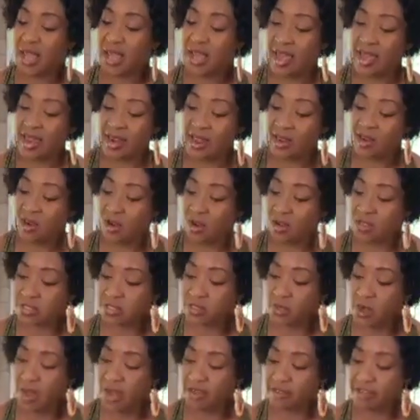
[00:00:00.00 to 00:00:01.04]
And I
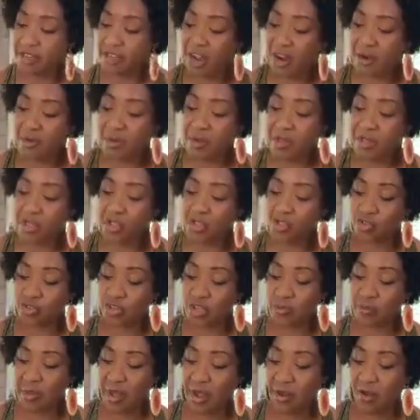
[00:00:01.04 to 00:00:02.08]
also have Caribbean
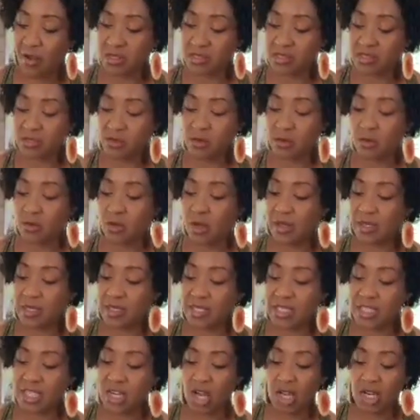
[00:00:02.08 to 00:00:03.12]
Dream. I also did
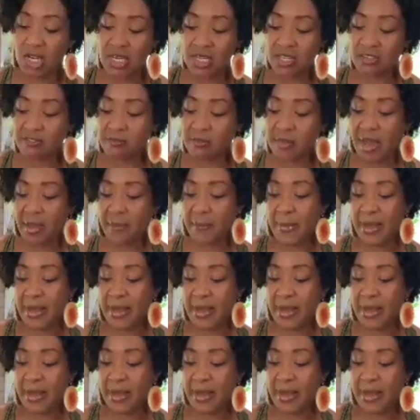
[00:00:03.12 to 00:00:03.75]
not leave my